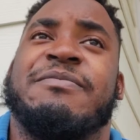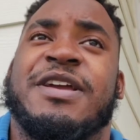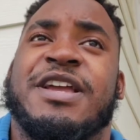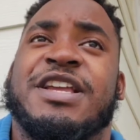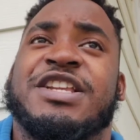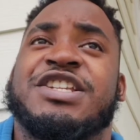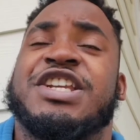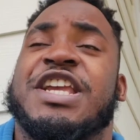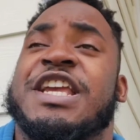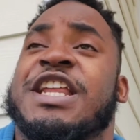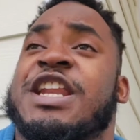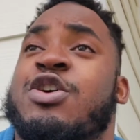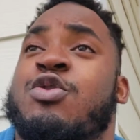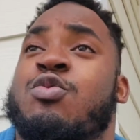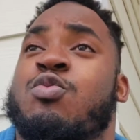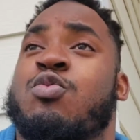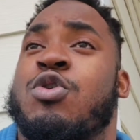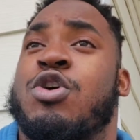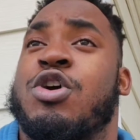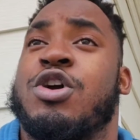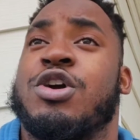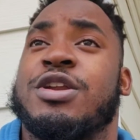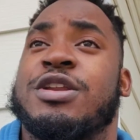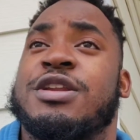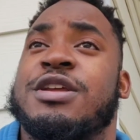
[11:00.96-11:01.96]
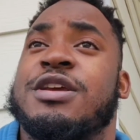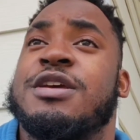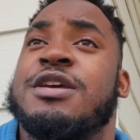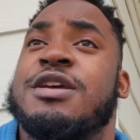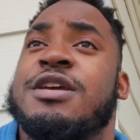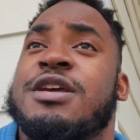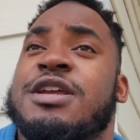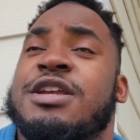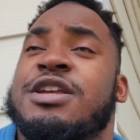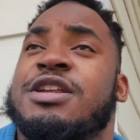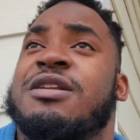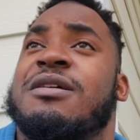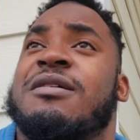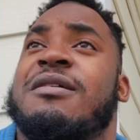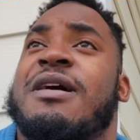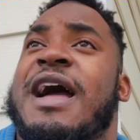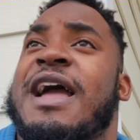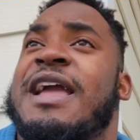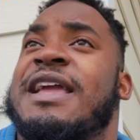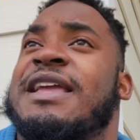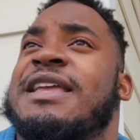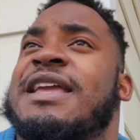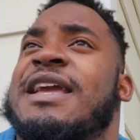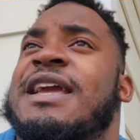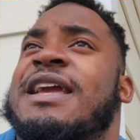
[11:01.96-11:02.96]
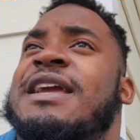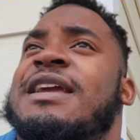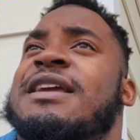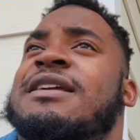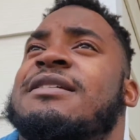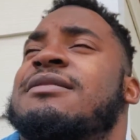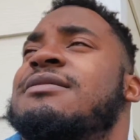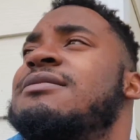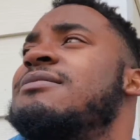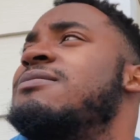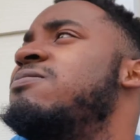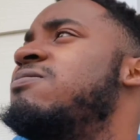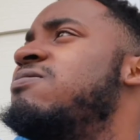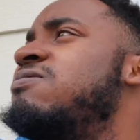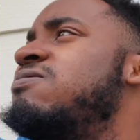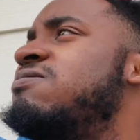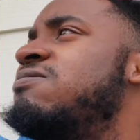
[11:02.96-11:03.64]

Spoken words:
my bench, and it worked. You know, I gained